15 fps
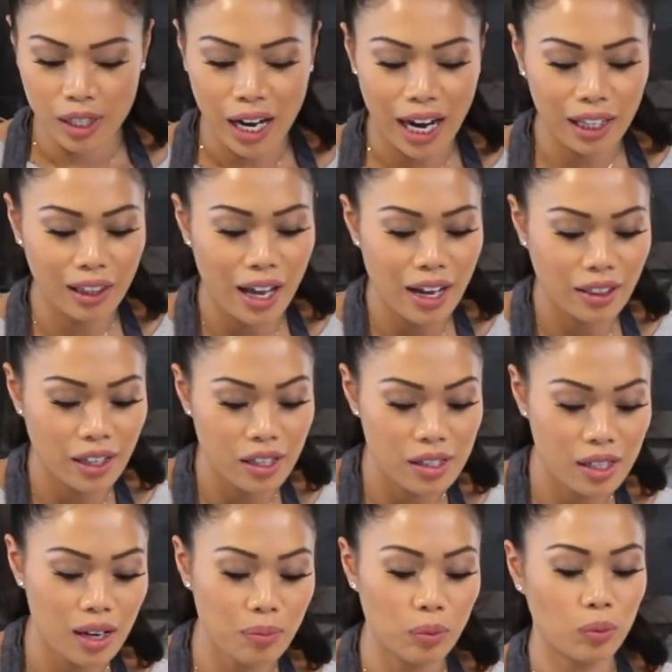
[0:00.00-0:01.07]
I lined these
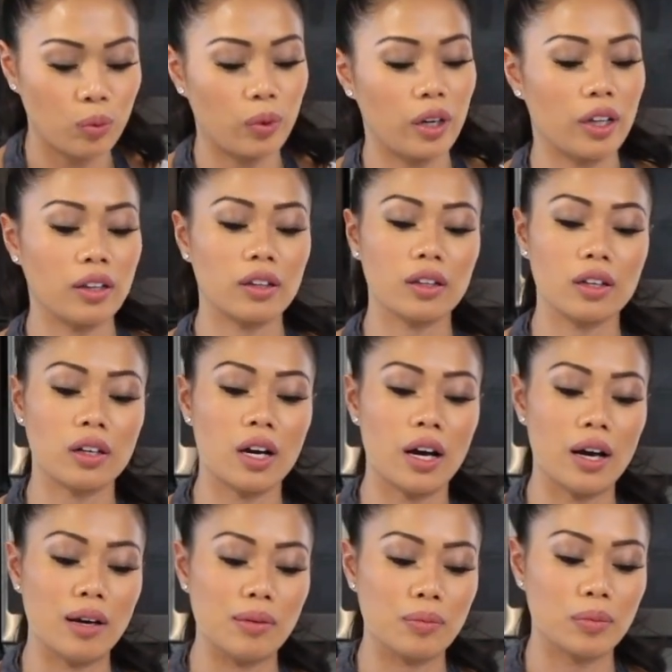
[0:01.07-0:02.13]
up with
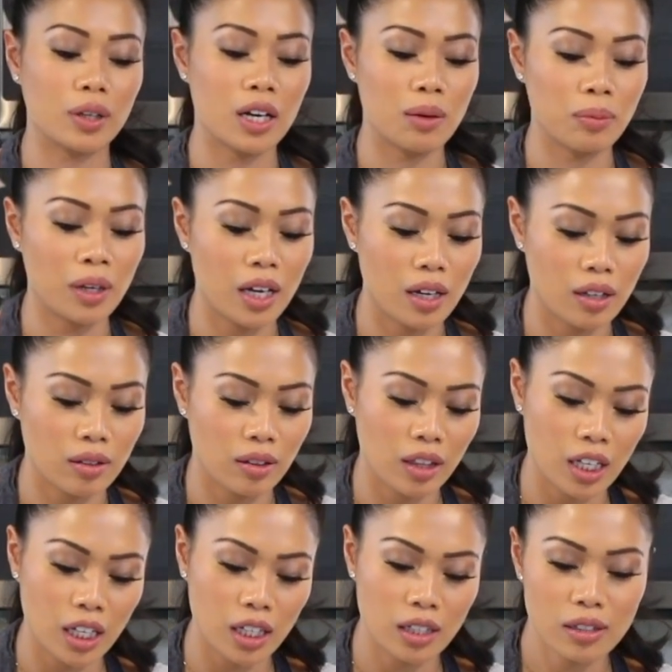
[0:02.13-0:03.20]
cupcake
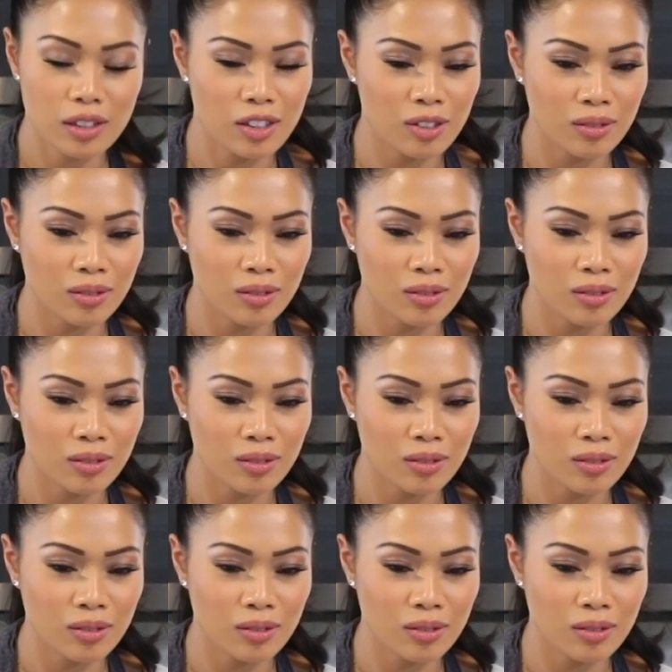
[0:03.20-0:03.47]
thingies.